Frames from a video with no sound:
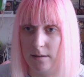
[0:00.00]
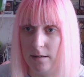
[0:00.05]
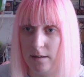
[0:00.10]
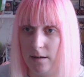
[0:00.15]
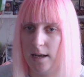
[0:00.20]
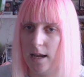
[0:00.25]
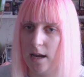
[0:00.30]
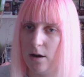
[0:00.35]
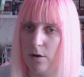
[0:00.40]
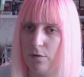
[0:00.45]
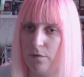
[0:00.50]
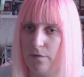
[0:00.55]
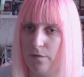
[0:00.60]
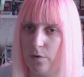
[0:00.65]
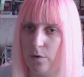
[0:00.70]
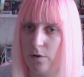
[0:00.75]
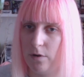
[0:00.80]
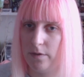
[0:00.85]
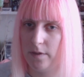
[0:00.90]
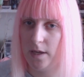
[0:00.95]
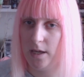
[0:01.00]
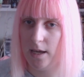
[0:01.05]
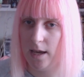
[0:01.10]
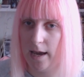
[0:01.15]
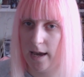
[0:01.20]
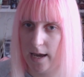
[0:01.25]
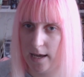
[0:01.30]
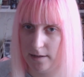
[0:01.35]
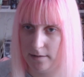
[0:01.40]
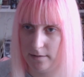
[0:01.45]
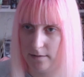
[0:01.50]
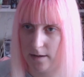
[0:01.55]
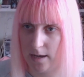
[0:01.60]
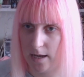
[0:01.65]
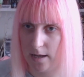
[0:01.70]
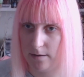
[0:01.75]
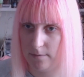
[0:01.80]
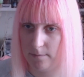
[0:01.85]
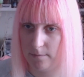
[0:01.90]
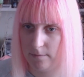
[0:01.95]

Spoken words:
Now for the headset.